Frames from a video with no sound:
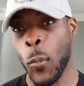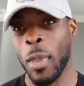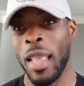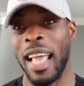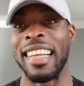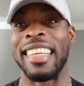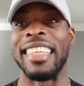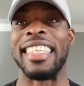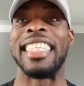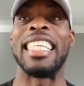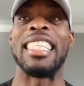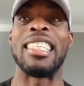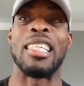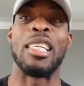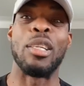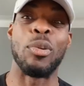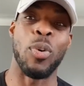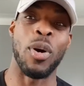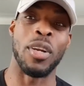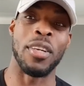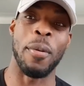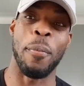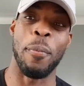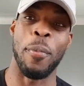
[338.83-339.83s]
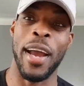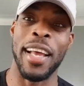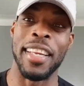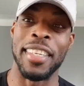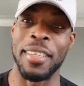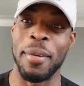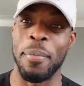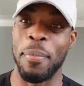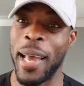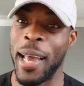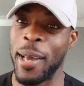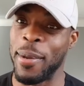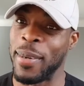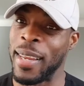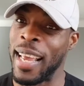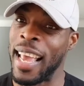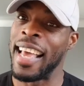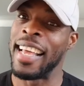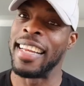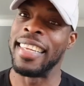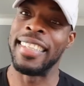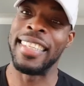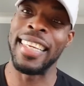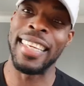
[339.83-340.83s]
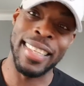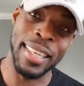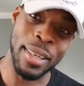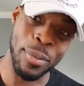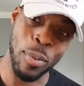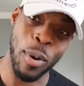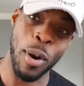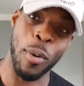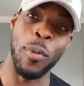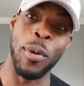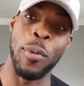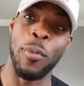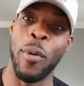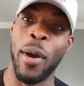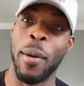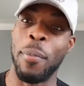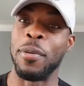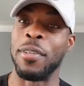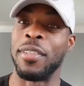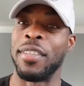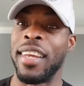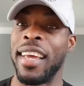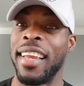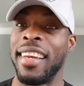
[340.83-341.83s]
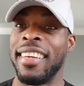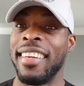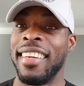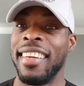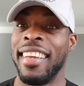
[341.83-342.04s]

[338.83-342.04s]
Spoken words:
And this is what the brand's about. This is what we represent.